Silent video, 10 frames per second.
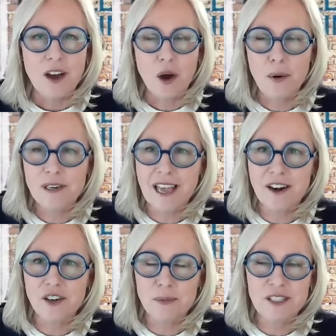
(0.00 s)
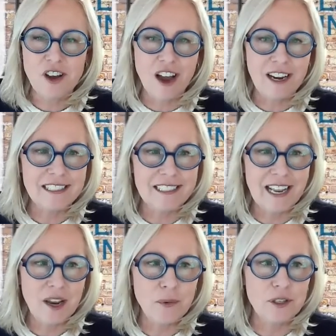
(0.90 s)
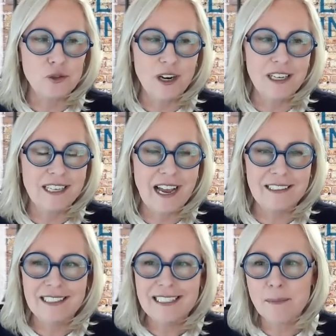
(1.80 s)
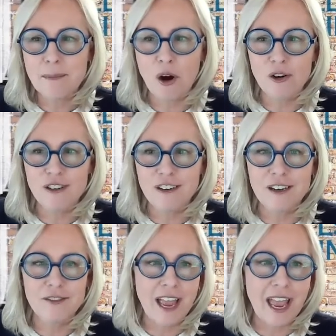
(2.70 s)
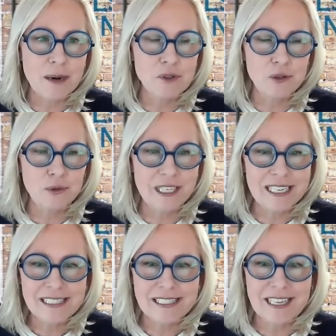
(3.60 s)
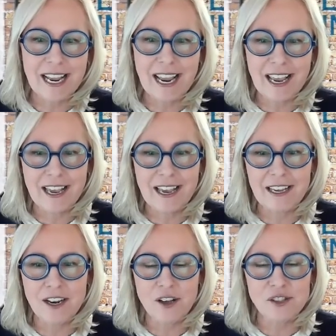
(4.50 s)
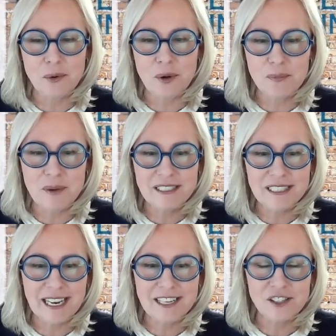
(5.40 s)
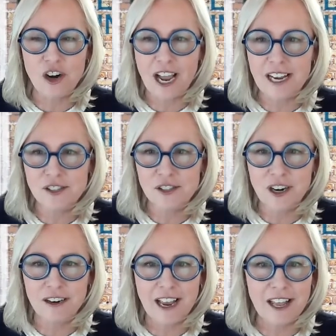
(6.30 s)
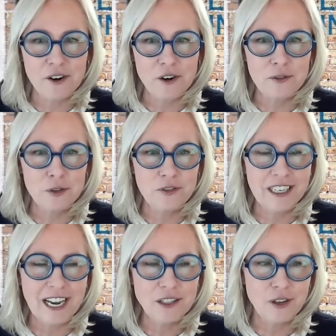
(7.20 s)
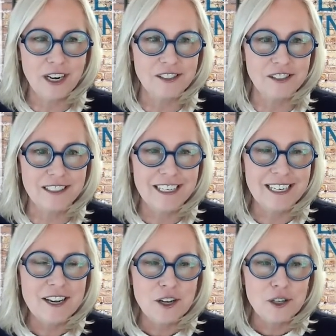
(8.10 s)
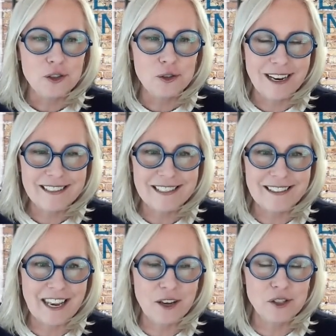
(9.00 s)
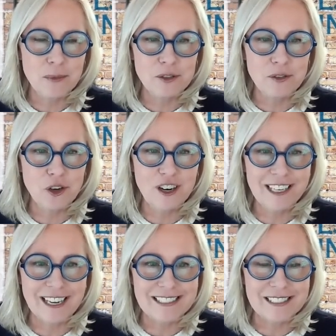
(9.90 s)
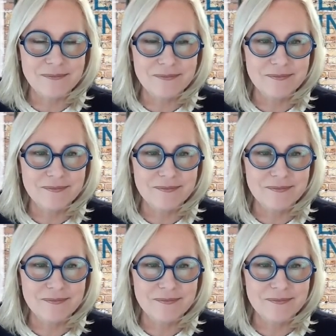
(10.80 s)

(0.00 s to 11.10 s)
Always honored to be talking today with Trent Cotney, partner of Adams and Reese, and also with me today is Art Eisner, our editor of Roofing Contractor. Trent, thank you so much for joining us.